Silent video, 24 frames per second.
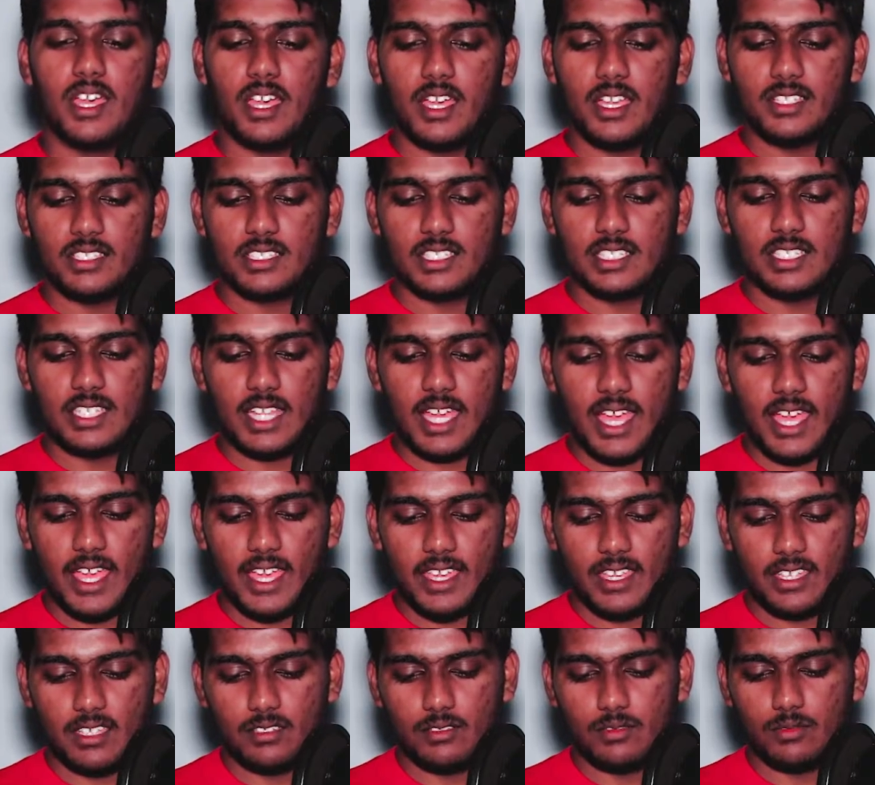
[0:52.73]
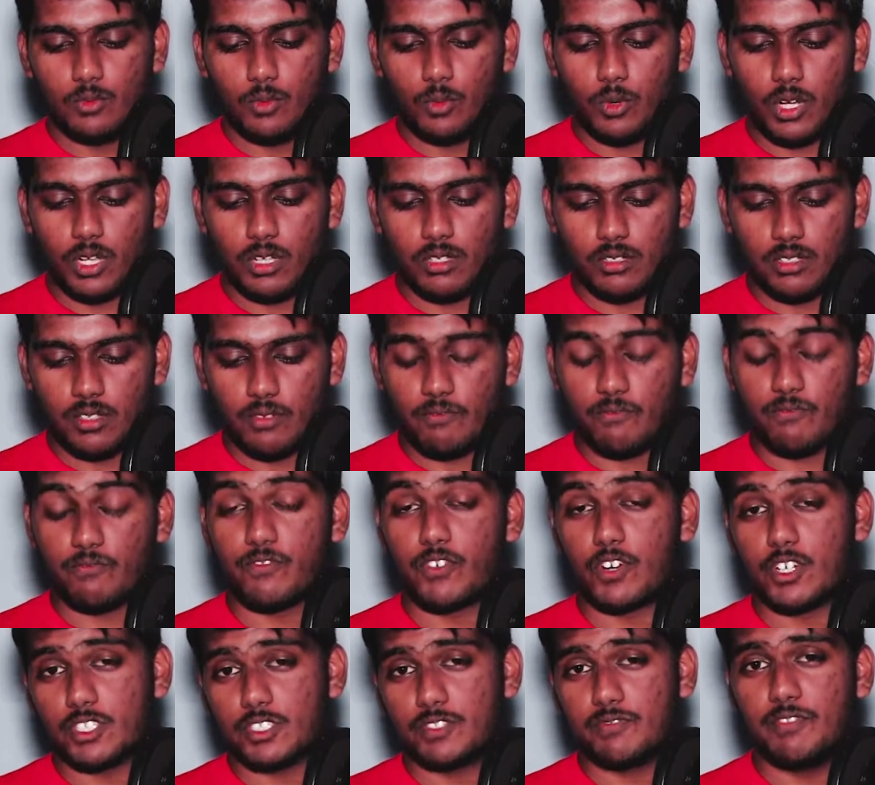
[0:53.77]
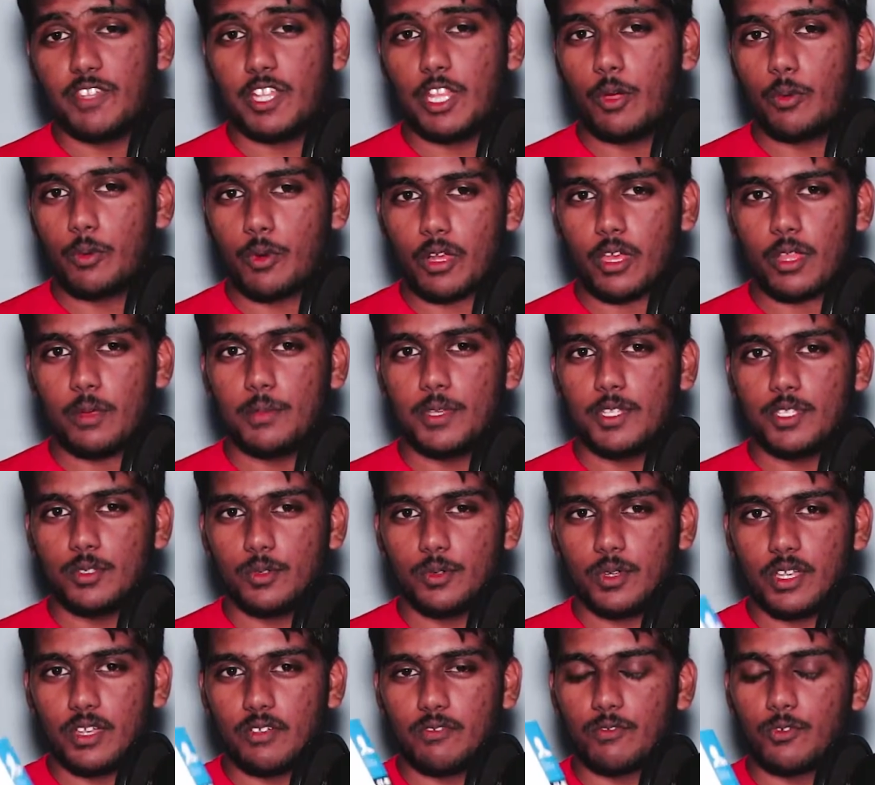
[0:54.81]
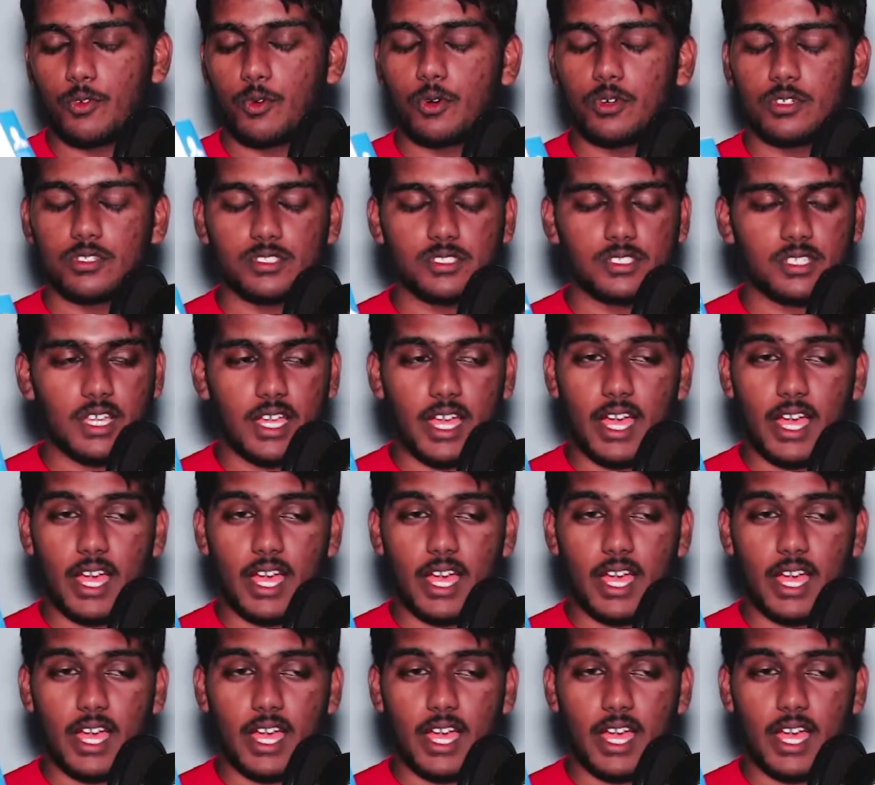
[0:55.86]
And today, well, the first video we're going to be doing, of course,